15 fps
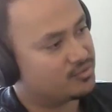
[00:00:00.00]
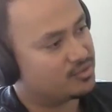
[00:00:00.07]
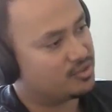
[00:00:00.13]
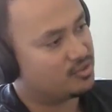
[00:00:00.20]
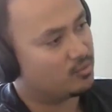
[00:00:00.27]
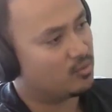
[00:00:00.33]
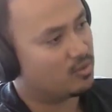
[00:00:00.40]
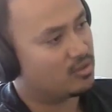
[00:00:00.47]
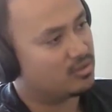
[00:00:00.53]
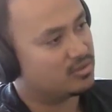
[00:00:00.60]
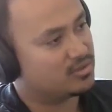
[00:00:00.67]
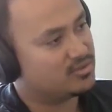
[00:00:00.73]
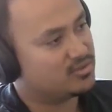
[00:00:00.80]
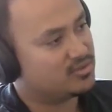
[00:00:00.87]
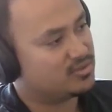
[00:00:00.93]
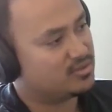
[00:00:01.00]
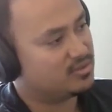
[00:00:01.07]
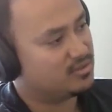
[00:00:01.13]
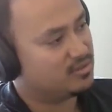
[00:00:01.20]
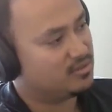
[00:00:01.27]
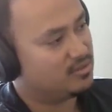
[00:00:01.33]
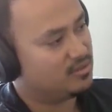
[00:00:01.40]
keywords,
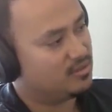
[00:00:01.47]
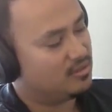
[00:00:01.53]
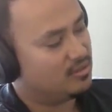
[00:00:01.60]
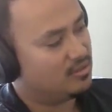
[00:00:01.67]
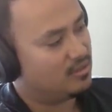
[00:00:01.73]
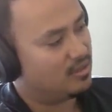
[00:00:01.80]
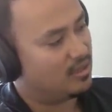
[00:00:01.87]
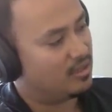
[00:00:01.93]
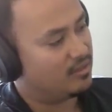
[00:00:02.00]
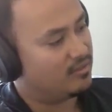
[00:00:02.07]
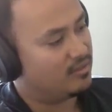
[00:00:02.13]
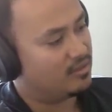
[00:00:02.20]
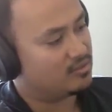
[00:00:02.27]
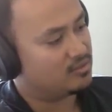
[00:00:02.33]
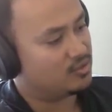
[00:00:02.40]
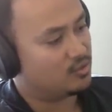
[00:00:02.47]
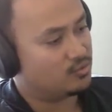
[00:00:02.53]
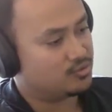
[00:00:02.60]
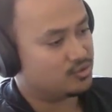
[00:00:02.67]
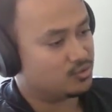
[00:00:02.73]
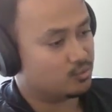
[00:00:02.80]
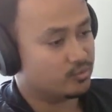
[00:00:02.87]
I then go
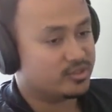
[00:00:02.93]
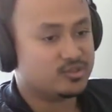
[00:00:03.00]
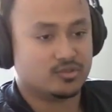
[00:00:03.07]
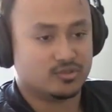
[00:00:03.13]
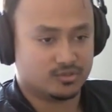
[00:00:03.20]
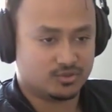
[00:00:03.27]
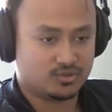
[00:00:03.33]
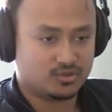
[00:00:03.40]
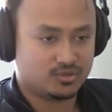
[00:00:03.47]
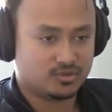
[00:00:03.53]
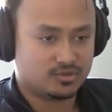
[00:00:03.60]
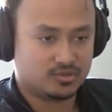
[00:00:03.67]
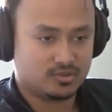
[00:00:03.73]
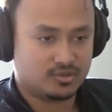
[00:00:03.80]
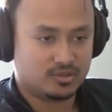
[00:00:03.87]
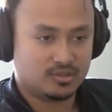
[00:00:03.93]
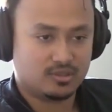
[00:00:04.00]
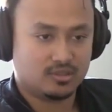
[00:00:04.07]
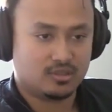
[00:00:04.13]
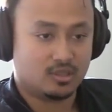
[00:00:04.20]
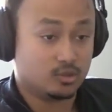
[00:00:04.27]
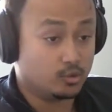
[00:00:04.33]
to research
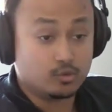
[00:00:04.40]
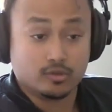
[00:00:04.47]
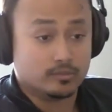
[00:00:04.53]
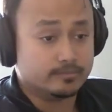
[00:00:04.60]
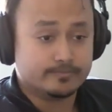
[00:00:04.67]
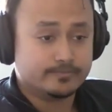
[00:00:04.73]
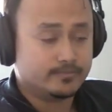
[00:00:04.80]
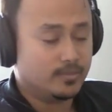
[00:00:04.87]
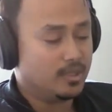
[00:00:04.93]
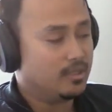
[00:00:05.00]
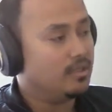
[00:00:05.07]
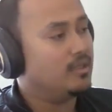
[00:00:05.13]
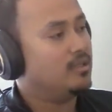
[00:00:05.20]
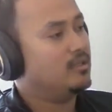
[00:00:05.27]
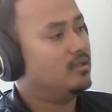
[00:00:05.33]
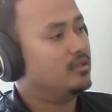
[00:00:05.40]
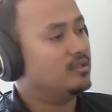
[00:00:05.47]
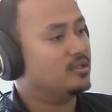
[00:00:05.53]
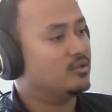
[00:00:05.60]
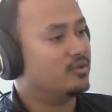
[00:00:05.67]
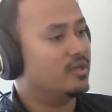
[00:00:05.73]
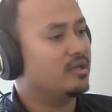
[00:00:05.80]
on Google. You
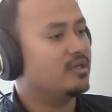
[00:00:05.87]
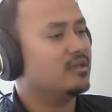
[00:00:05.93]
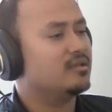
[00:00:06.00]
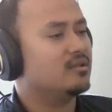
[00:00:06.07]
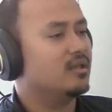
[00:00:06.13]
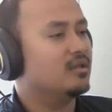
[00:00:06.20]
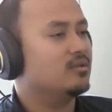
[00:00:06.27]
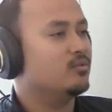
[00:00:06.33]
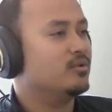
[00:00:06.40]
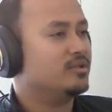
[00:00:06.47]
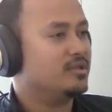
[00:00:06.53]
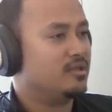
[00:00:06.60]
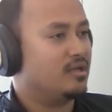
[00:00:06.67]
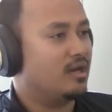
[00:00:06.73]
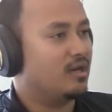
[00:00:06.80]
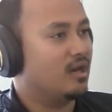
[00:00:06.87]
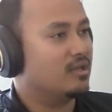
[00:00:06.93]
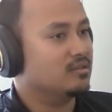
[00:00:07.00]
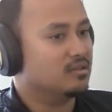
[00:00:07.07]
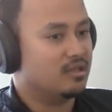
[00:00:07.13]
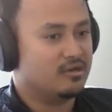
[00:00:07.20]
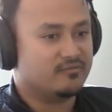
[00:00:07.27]
know, and, and one thing I, I
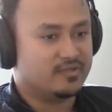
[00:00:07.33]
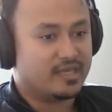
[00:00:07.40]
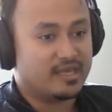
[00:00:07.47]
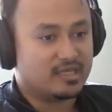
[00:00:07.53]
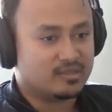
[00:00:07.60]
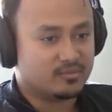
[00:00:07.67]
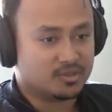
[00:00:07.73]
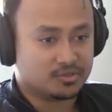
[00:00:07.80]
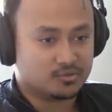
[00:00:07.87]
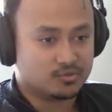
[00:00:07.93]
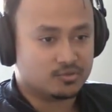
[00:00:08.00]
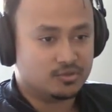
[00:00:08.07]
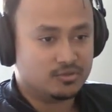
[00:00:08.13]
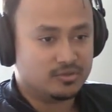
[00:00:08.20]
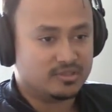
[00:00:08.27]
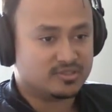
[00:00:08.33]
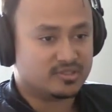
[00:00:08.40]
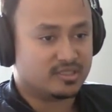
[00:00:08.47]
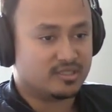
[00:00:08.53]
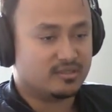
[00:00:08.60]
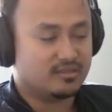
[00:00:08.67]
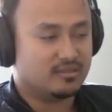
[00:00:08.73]
love and hate about Google is
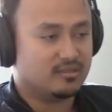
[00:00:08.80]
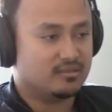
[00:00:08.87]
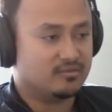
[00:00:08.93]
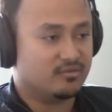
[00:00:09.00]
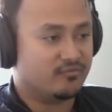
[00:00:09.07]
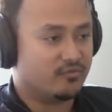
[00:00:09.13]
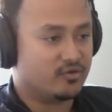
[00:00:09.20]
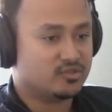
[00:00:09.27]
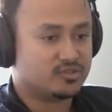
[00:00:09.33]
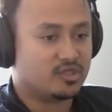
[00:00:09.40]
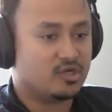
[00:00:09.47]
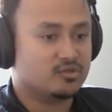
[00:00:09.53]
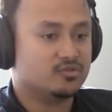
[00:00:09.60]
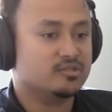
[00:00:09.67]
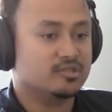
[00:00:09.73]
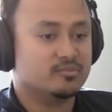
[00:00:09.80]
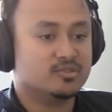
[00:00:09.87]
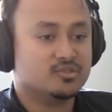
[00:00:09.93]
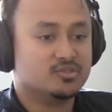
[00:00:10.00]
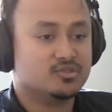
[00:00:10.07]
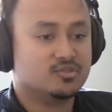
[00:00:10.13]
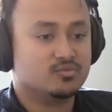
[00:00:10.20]
that the first hundred
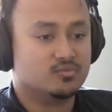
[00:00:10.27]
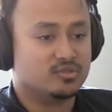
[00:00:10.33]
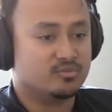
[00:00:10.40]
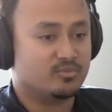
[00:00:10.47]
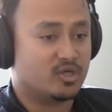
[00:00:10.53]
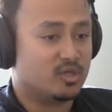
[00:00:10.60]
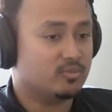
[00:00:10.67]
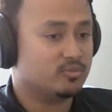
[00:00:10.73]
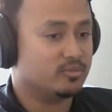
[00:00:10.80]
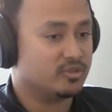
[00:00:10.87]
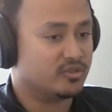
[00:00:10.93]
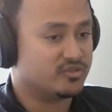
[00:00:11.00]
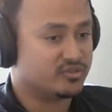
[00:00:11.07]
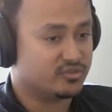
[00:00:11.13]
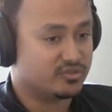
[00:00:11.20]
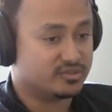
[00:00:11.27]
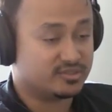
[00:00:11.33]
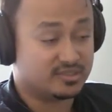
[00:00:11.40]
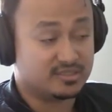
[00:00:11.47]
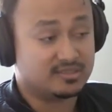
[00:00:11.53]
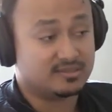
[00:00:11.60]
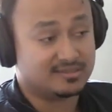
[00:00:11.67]
images we probably also
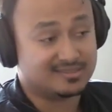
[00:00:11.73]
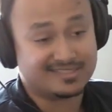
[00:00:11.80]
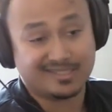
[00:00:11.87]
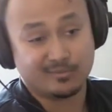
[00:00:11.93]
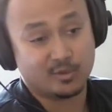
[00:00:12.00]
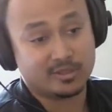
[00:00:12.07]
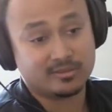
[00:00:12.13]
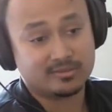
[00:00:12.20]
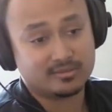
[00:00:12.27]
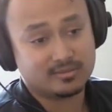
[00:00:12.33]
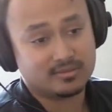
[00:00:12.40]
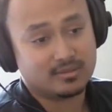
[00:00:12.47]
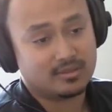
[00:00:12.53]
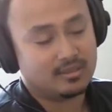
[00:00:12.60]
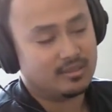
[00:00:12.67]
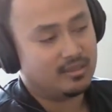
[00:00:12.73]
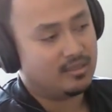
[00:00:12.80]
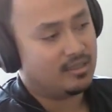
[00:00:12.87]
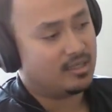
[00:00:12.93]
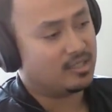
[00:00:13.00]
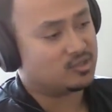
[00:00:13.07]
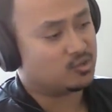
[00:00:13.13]
see the same one. Yeah.
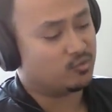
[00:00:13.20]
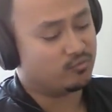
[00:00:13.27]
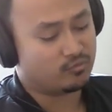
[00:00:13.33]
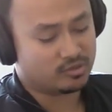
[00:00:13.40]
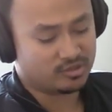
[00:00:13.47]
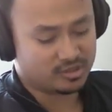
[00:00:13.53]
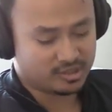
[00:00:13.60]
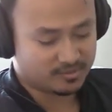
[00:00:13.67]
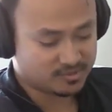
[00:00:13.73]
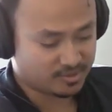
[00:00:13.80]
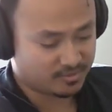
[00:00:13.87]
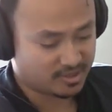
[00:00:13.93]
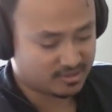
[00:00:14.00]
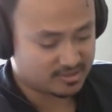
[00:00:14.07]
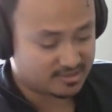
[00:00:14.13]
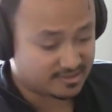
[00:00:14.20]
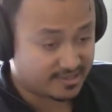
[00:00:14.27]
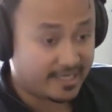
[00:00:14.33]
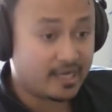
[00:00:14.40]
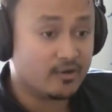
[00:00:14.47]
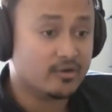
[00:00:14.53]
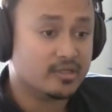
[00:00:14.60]
And so if we look up something
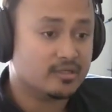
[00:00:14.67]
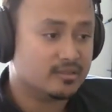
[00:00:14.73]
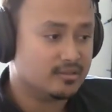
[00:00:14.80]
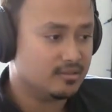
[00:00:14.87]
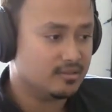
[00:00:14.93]
scary,